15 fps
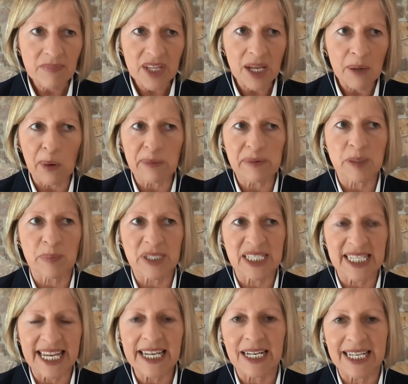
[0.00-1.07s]
What was
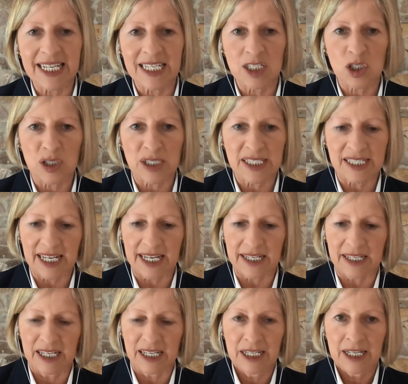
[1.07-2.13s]
particularly
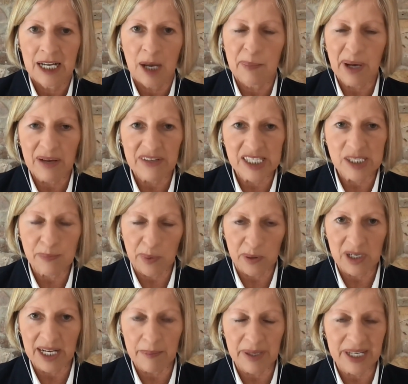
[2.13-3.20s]
interesting about this
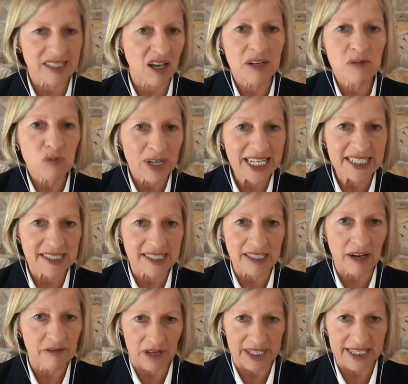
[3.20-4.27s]
booklet, because I read
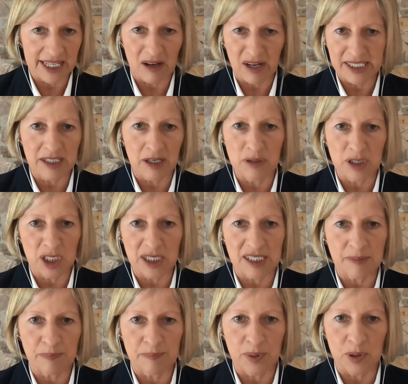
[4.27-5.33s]
stuff like that, I don't
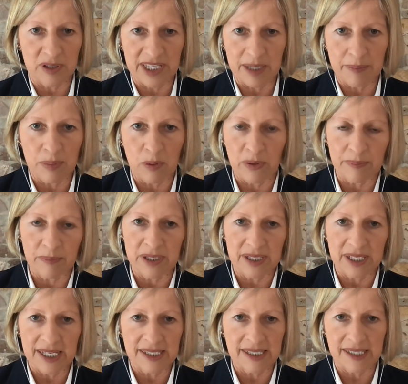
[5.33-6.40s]
just book the
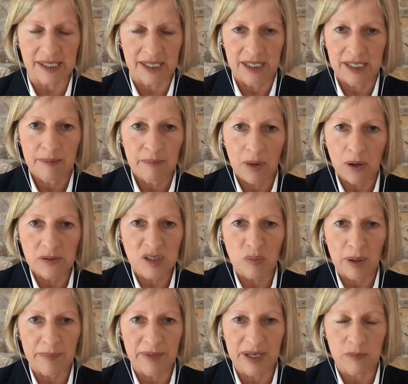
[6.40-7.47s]
appointment as most
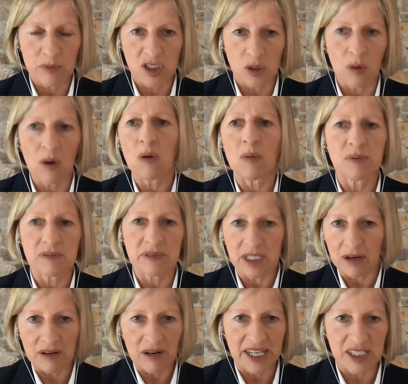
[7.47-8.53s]
women would do. Oh, you
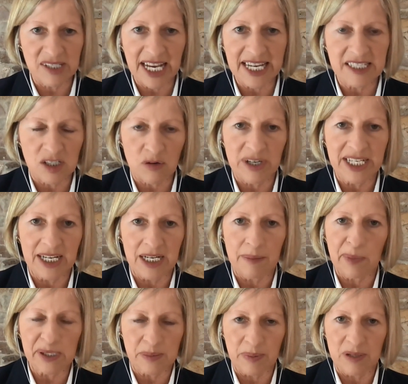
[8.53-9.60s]
know, like you say, screening, it
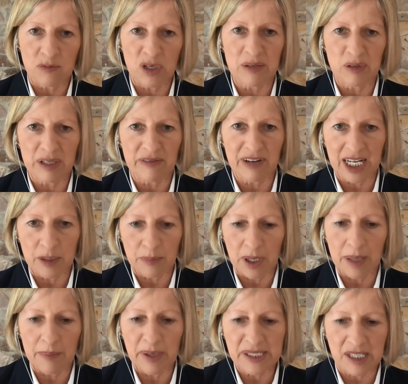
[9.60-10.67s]
must be really, really valuable,
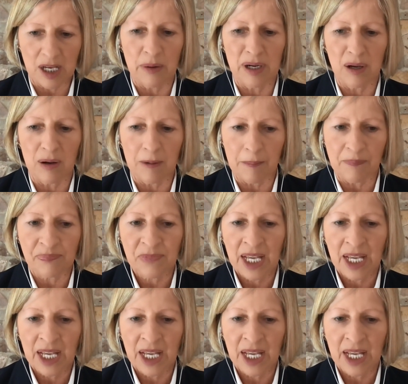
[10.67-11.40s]
I must go along.